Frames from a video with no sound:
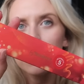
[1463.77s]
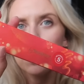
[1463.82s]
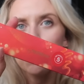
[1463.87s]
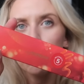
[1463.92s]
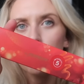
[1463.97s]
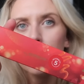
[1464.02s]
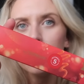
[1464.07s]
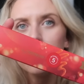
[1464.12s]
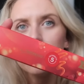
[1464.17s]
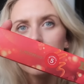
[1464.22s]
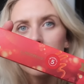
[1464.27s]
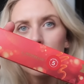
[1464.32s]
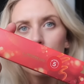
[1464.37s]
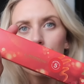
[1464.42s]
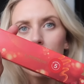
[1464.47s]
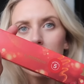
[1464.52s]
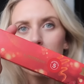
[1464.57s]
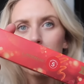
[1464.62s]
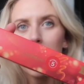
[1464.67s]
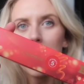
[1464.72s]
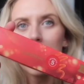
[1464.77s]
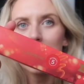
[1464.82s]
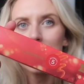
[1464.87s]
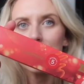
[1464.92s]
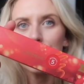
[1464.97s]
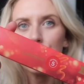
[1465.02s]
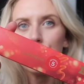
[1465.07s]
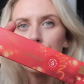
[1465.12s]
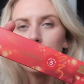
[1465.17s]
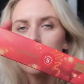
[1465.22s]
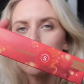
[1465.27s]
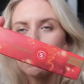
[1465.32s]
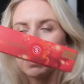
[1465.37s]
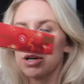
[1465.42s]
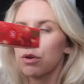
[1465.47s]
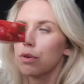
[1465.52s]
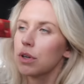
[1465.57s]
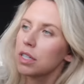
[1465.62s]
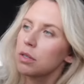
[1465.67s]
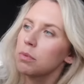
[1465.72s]
The ones in the red packets used to be
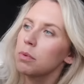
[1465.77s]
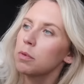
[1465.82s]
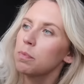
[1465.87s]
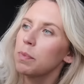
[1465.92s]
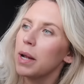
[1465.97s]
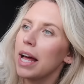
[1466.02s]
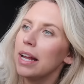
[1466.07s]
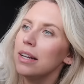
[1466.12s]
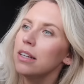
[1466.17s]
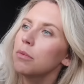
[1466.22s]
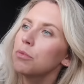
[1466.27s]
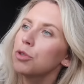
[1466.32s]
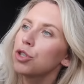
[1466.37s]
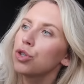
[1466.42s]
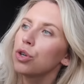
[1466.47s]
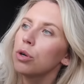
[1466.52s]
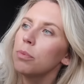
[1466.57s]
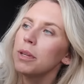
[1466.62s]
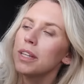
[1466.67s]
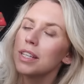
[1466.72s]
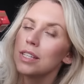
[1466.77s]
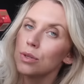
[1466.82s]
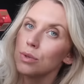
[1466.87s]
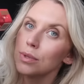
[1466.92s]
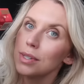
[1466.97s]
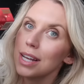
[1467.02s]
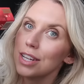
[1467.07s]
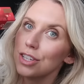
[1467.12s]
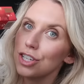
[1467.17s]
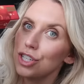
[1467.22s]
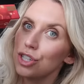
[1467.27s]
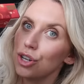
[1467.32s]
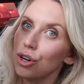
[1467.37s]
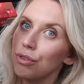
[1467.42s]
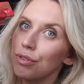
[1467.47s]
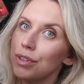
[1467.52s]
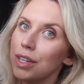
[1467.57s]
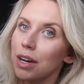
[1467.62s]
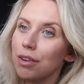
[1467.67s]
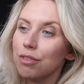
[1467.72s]
Christmas blend, I'm sure, but this one's actually
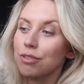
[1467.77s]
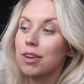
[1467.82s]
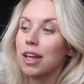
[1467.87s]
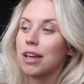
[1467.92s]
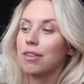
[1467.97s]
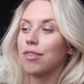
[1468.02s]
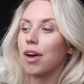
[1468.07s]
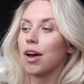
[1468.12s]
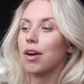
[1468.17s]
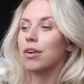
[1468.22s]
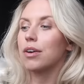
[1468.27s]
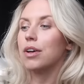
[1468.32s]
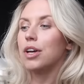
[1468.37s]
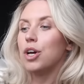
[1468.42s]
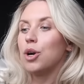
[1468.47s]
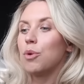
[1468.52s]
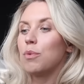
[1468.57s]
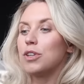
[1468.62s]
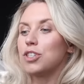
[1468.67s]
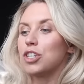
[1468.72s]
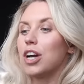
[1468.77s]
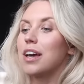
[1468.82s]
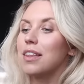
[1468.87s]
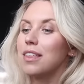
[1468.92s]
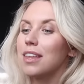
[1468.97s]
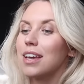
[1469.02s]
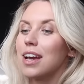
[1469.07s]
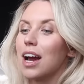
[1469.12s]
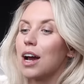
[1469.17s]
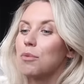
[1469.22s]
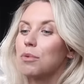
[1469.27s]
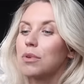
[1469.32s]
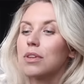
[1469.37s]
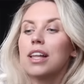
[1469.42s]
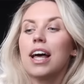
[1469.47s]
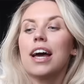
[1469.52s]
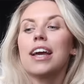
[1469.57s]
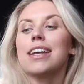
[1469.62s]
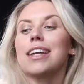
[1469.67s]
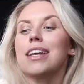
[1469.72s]
toffee nut flavour, which I think I will
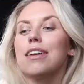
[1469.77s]
like.